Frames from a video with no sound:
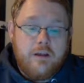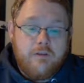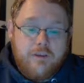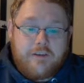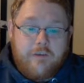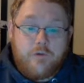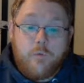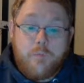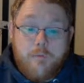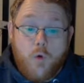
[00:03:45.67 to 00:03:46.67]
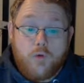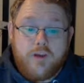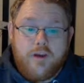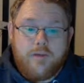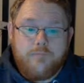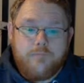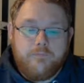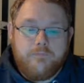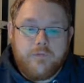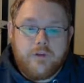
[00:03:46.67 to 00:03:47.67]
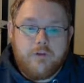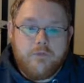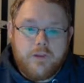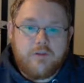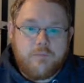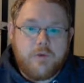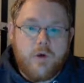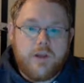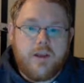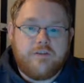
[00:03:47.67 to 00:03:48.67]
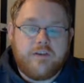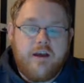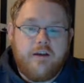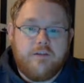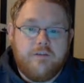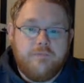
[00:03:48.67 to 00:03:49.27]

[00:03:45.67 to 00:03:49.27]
This gives you a bit more time. So this could be quite a nice card.